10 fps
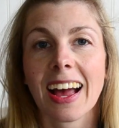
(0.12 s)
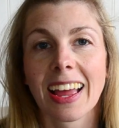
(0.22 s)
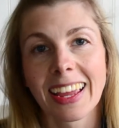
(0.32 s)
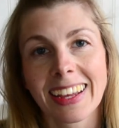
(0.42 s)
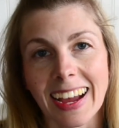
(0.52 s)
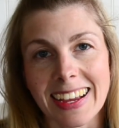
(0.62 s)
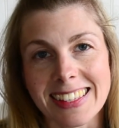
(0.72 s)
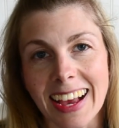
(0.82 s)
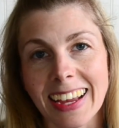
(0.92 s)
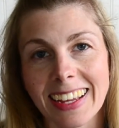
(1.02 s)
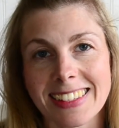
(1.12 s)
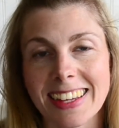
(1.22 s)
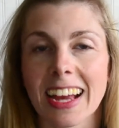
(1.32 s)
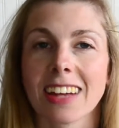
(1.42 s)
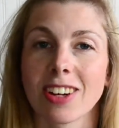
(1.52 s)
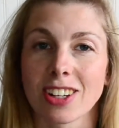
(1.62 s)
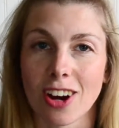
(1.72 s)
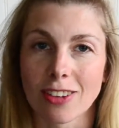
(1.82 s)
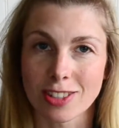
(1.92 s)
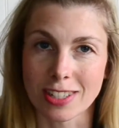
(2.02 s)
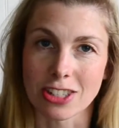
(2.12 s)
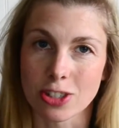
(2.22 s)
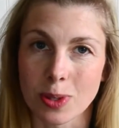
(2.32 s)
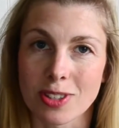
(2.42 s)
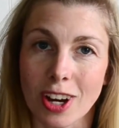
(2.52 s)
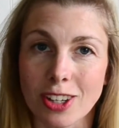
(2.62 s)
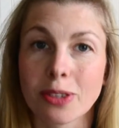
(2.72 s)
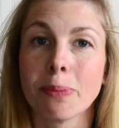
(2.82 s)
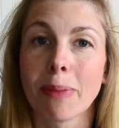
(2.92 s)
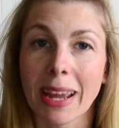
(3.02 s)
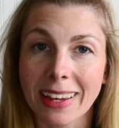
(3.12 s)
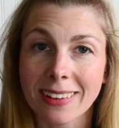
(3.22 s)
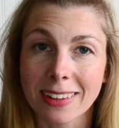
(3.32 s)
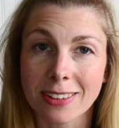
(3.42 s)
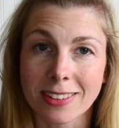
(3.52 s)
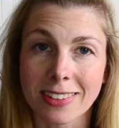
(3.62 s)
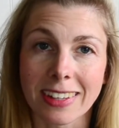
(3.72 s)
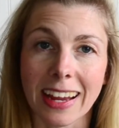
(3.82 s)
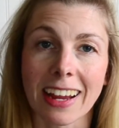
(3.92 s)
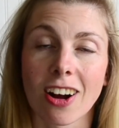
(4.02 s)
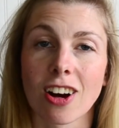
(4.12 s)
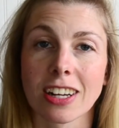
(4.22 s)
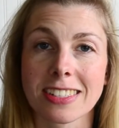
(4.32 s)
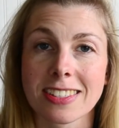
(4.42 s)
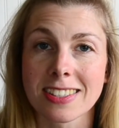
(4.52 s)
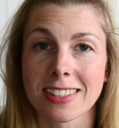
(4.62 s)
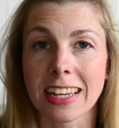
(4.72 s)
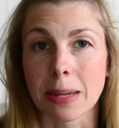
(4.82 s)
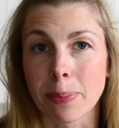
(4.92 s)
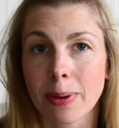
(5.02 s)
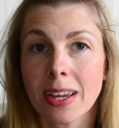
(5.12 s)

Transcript: Hey guys, I get to have a conversation with Dr. Megan Little today on sleep.